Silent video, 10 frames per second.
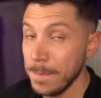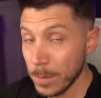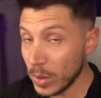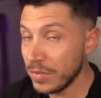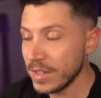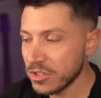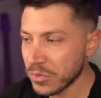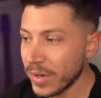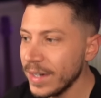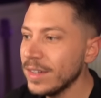Well, if I just
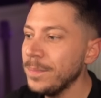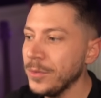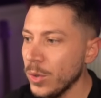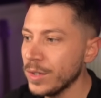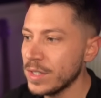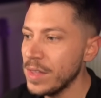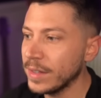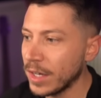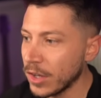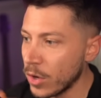run it, you'll see
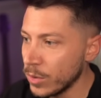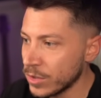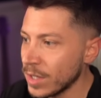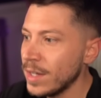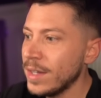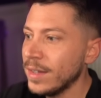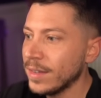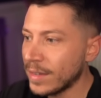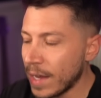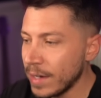that it goes
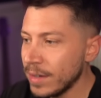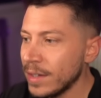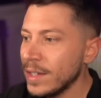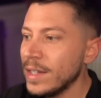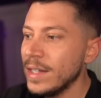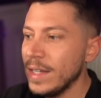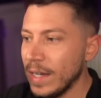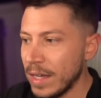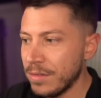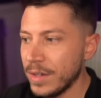10,
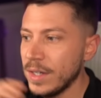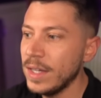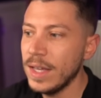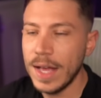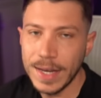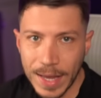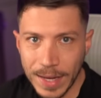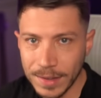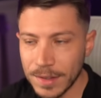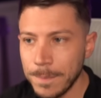11, and
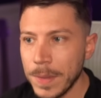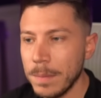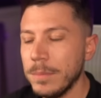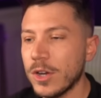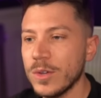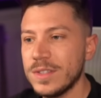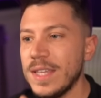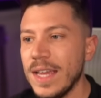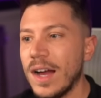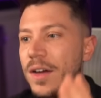8, because
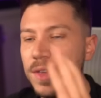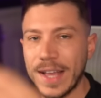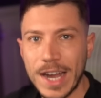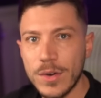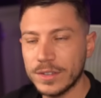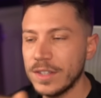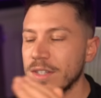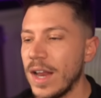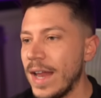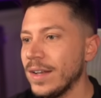they are the characters
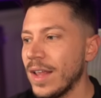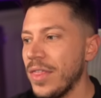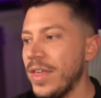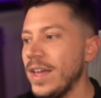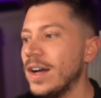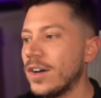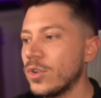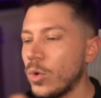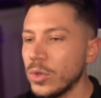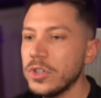and they are
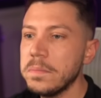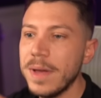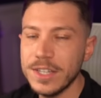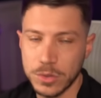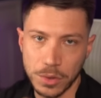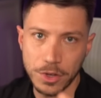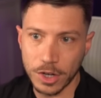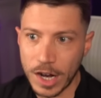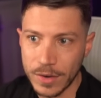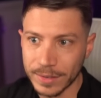ordered based on their
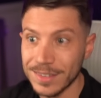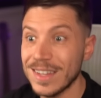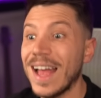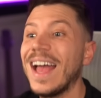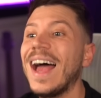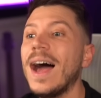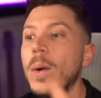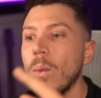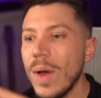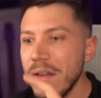characters.
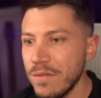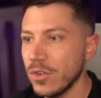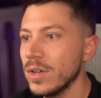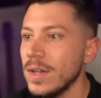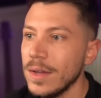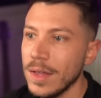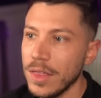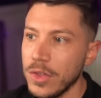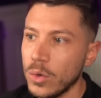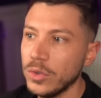However,
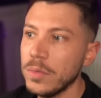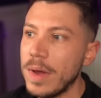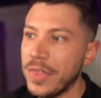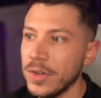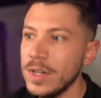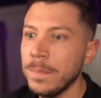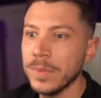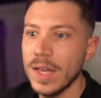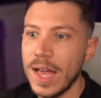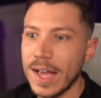the order method
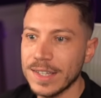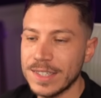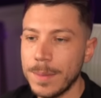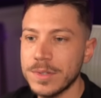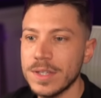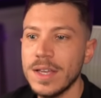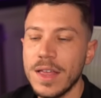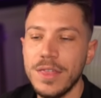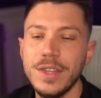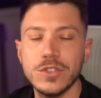accepts
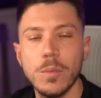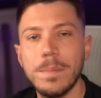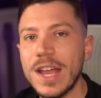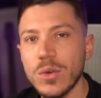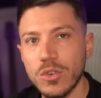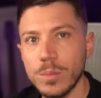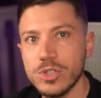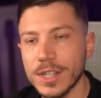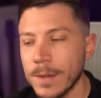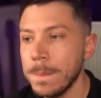this comparer
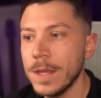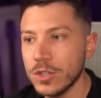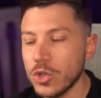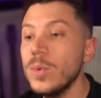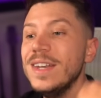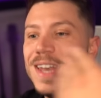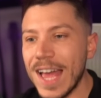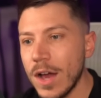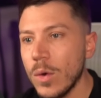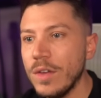object. So
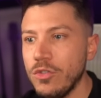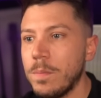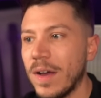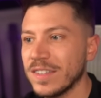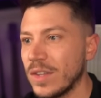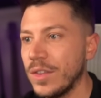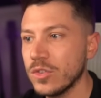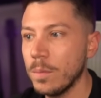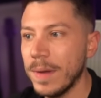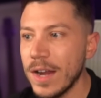now if you pass down this
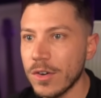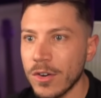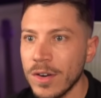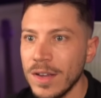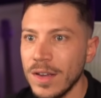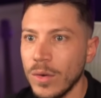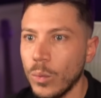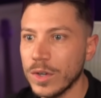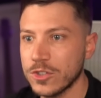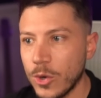comparer,
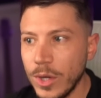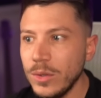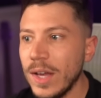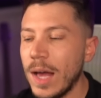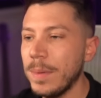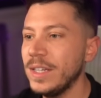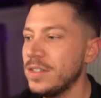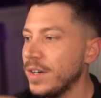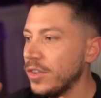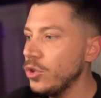what's going to happen is,
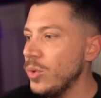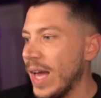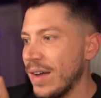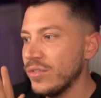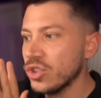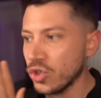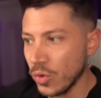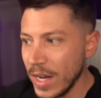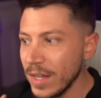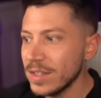even though you have
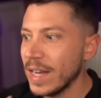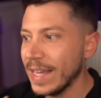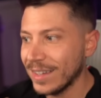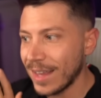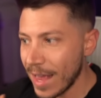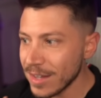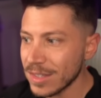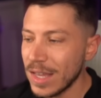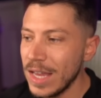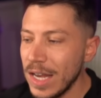strings like text
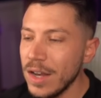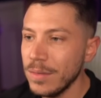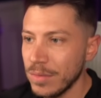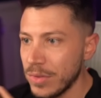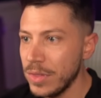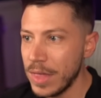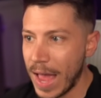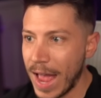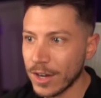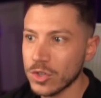in the
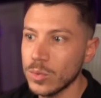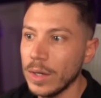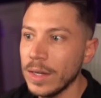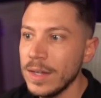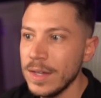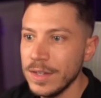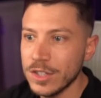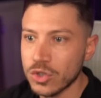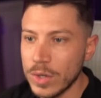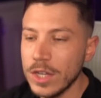actual
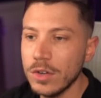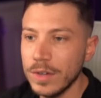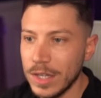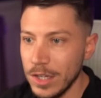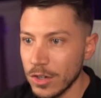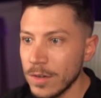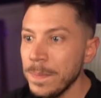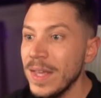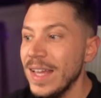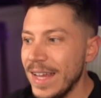string over here,
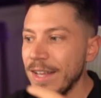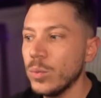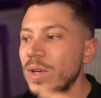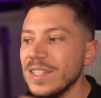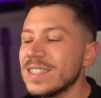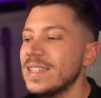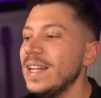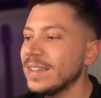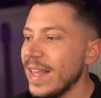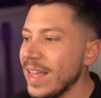it will still
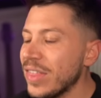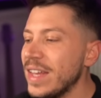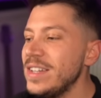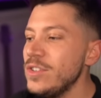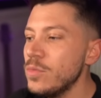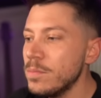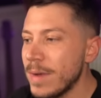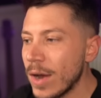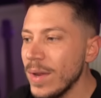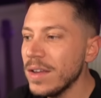take the
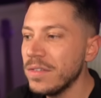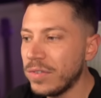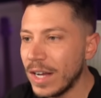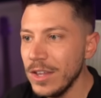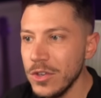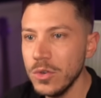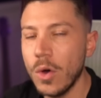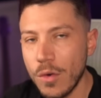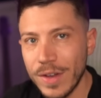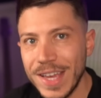numeric value
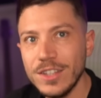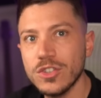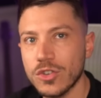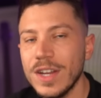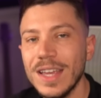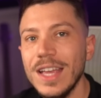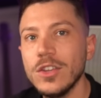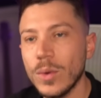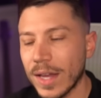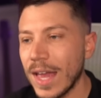of each string
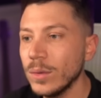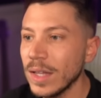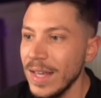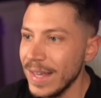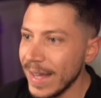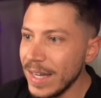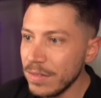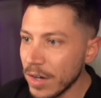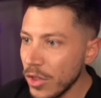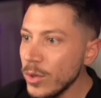into account. And
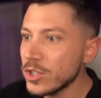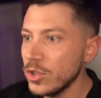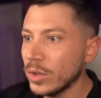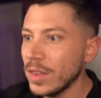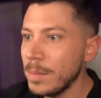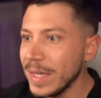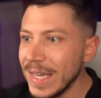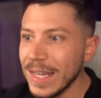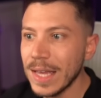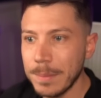even though it's not in the
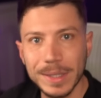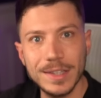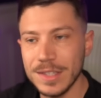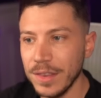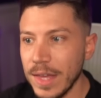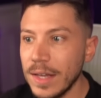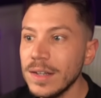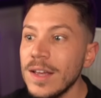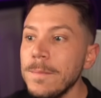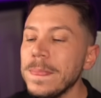beginning, but it's in the end,
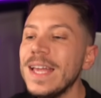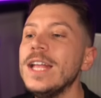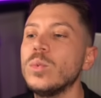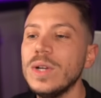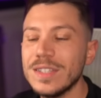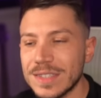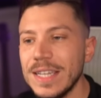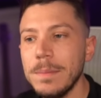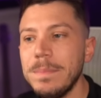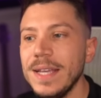it will
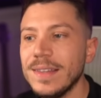still be